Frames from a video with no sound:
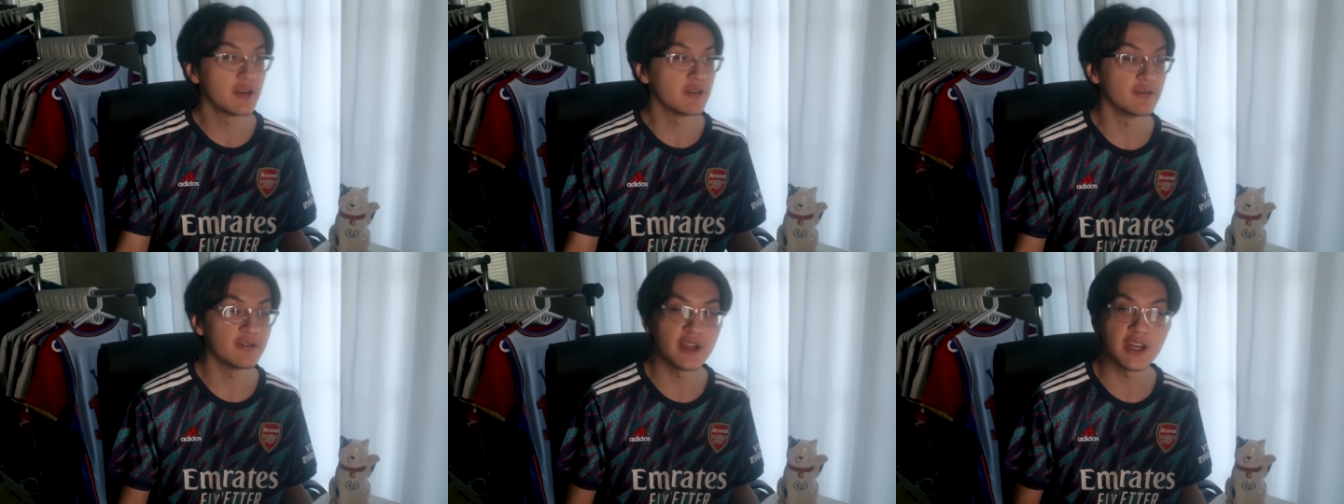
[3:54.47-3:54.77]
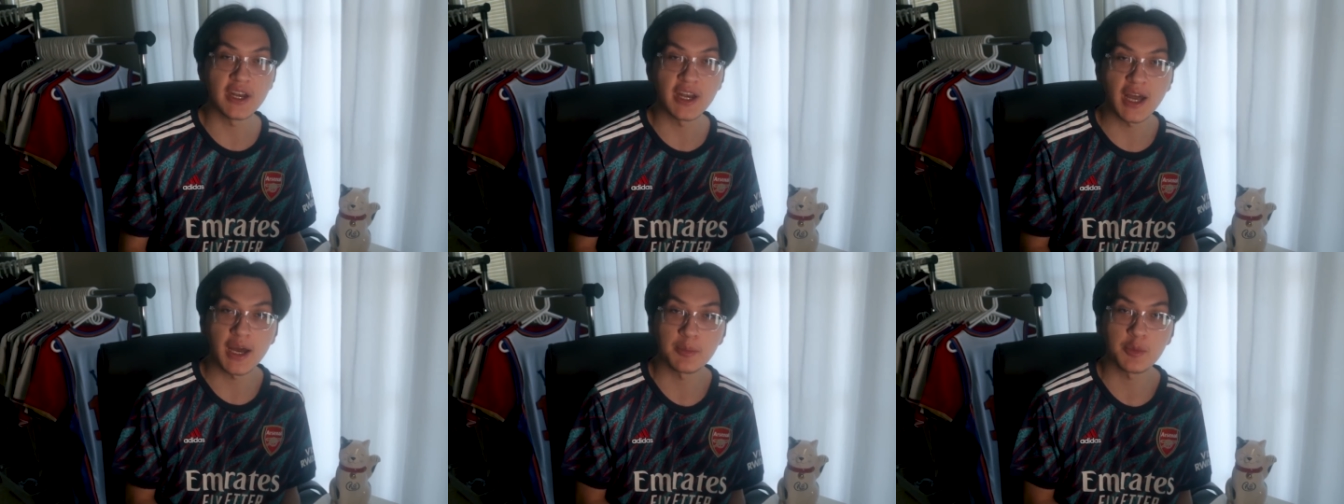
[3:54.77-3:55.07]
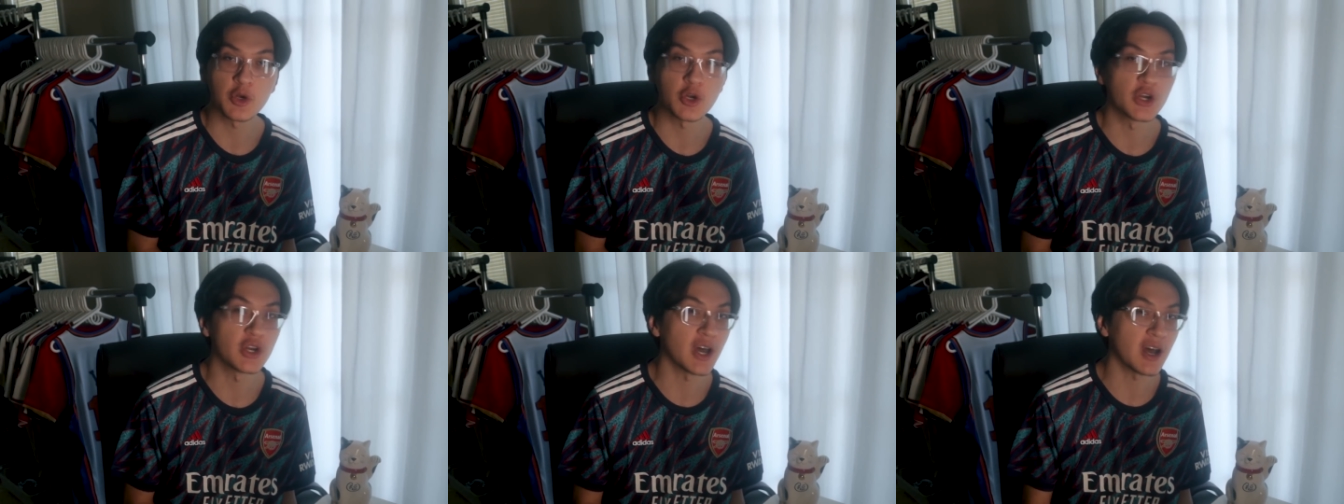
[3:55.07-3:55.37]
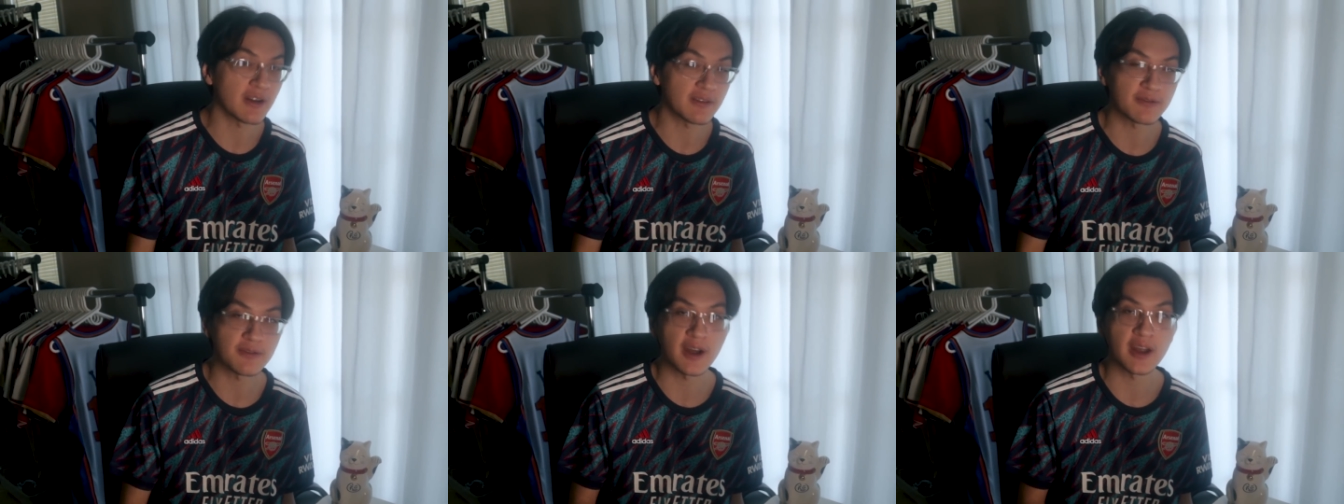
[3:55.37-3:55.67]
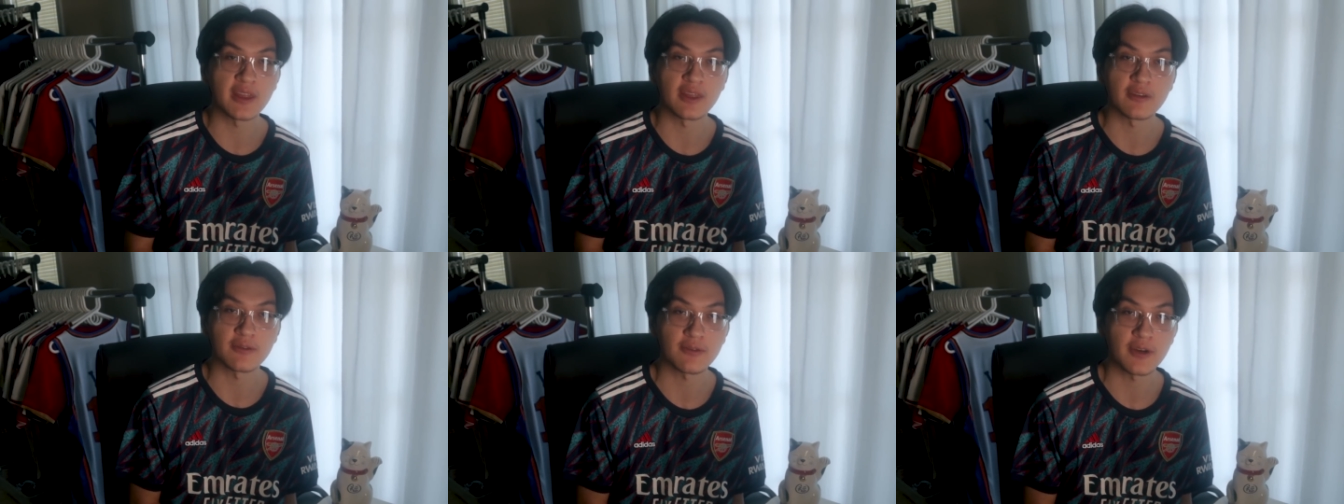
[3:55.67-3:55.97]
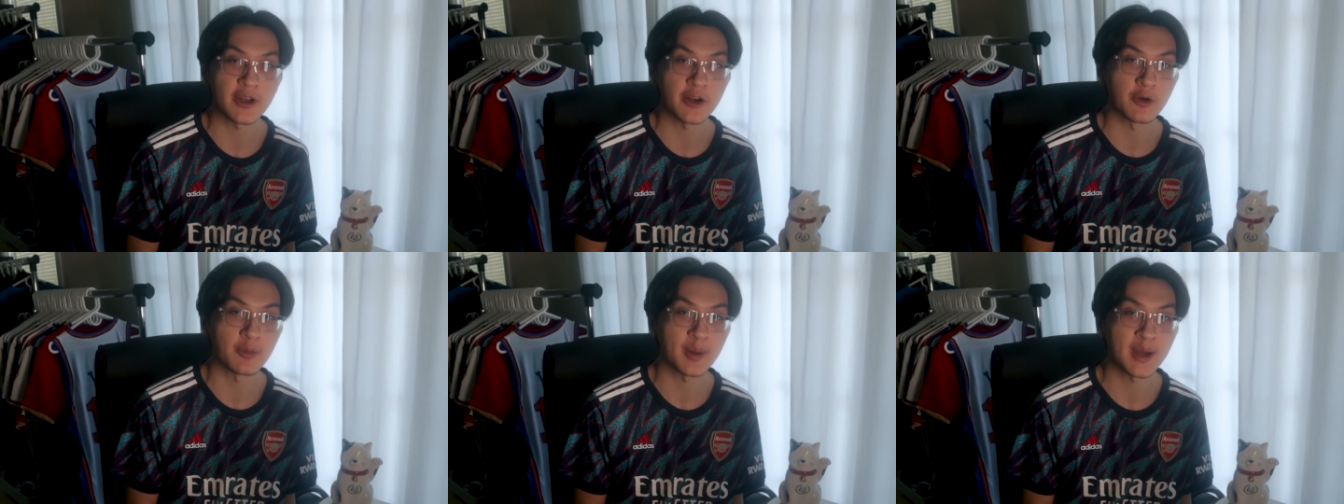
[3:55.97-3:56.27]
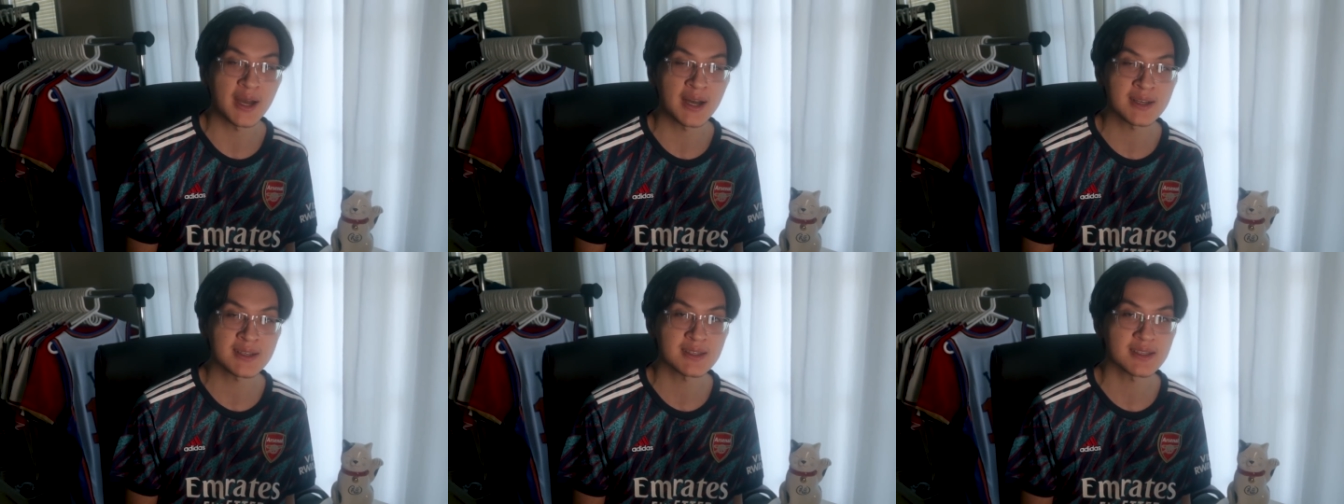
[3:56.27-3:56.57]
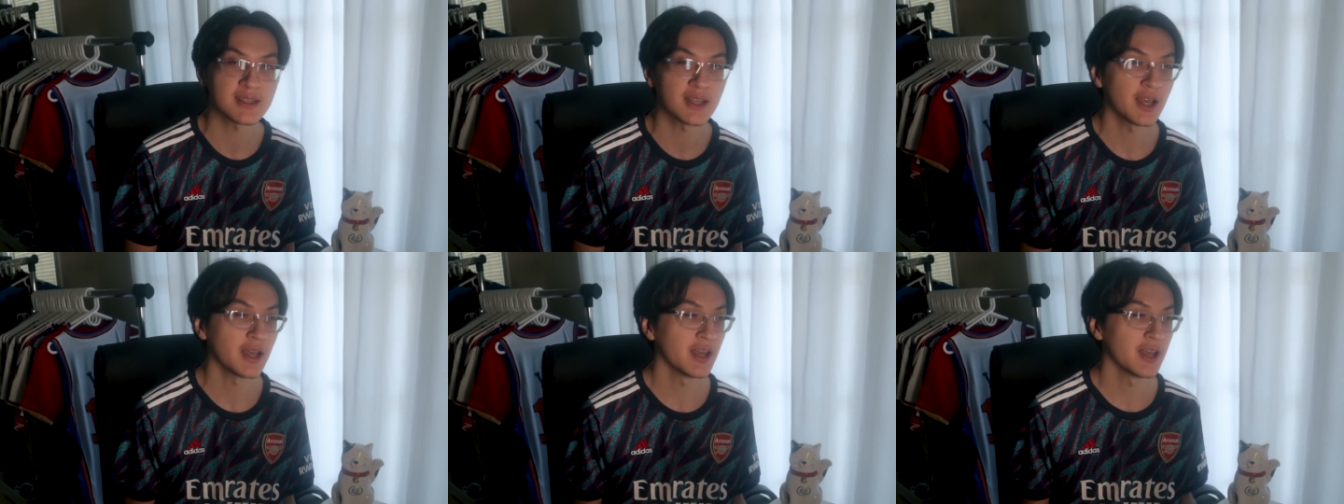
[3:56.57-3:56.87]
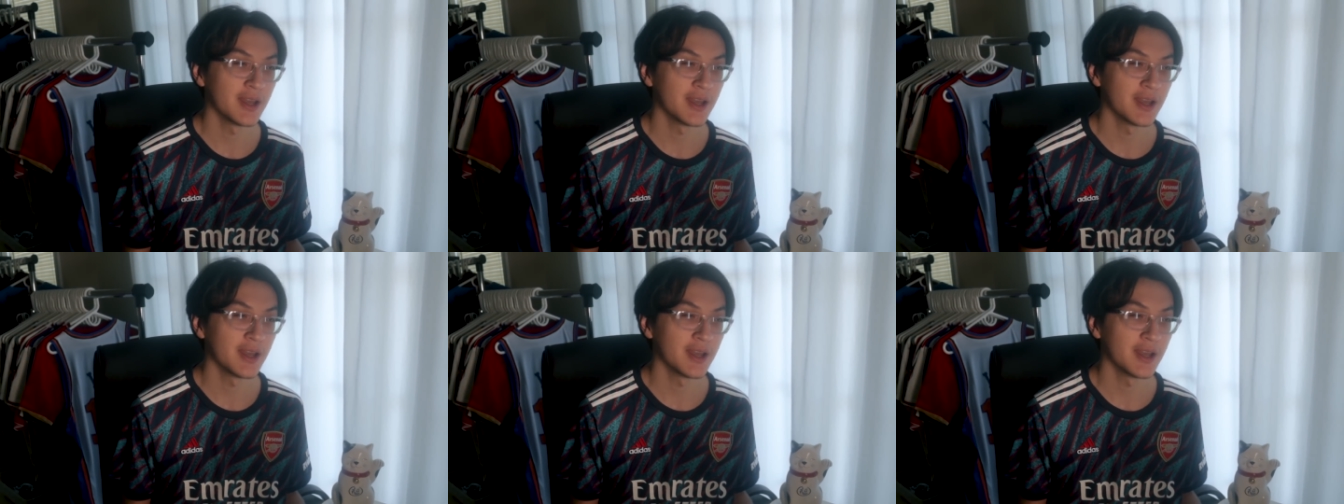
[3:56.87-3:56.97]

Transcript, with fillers: Vietnam could not find the final pass?